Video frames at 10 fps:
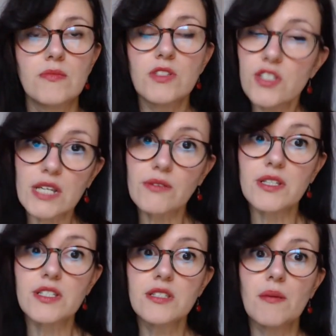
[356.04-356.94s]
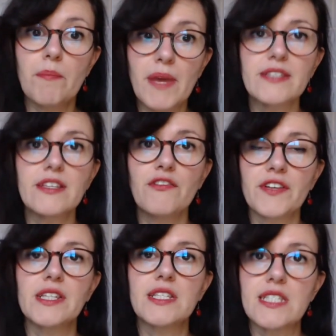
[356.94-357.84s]
series, mental
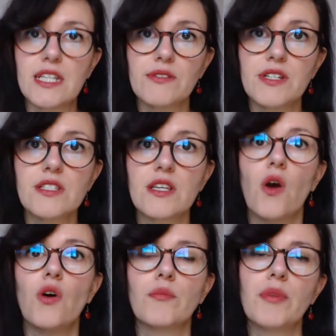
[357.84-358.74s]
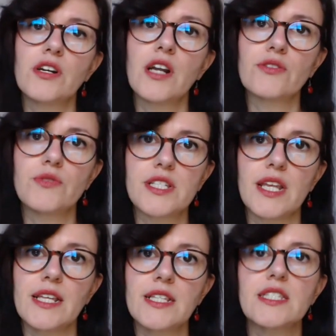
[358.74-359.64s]
fitness series on burnout
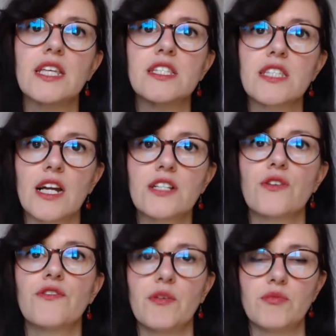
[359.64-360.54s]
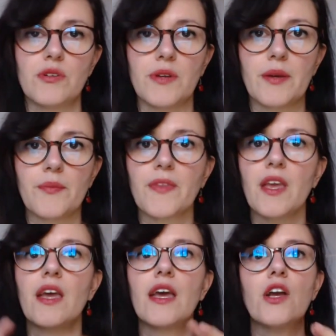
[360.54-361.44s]
resilience that starts on February.
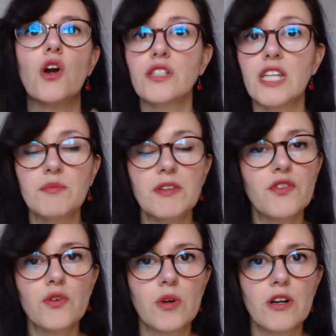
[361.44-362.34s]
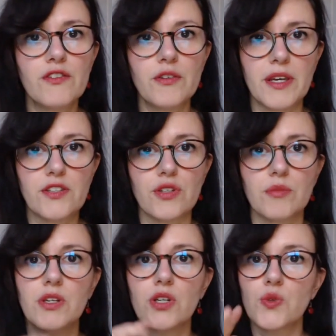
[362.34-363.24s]
Contact me for more
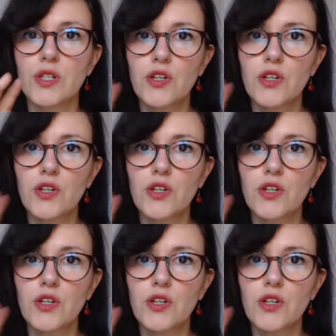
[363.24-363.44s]
information because we're